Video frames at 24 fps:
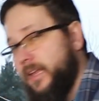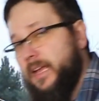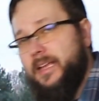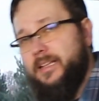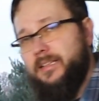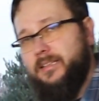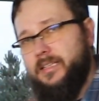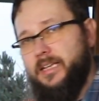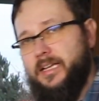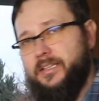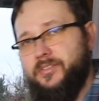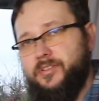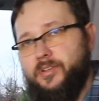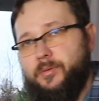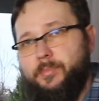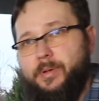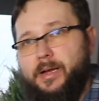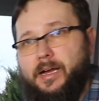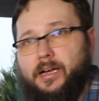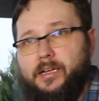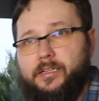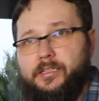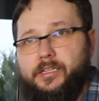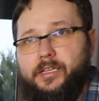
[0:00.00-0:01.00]
and that's
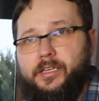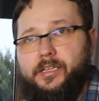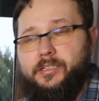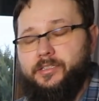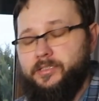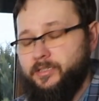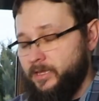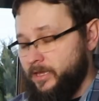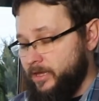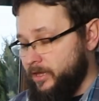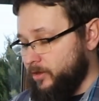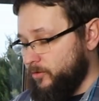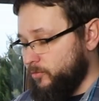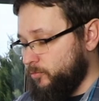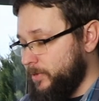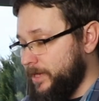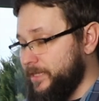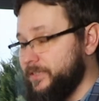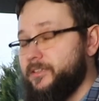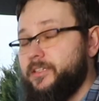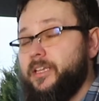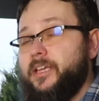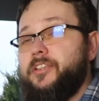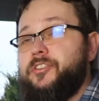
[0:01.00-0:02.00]
about it.
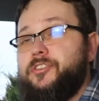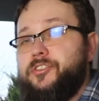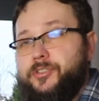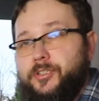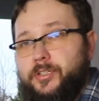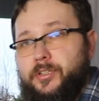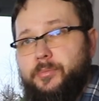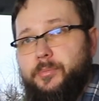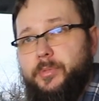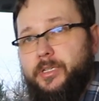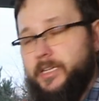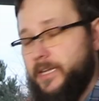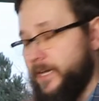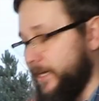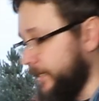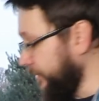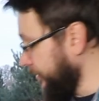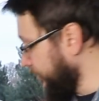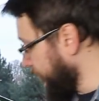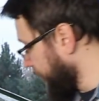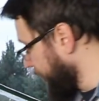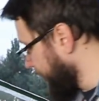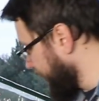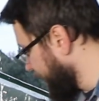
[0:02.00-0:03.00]
When they
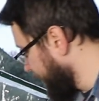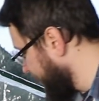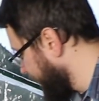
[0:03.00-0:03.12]
germinate,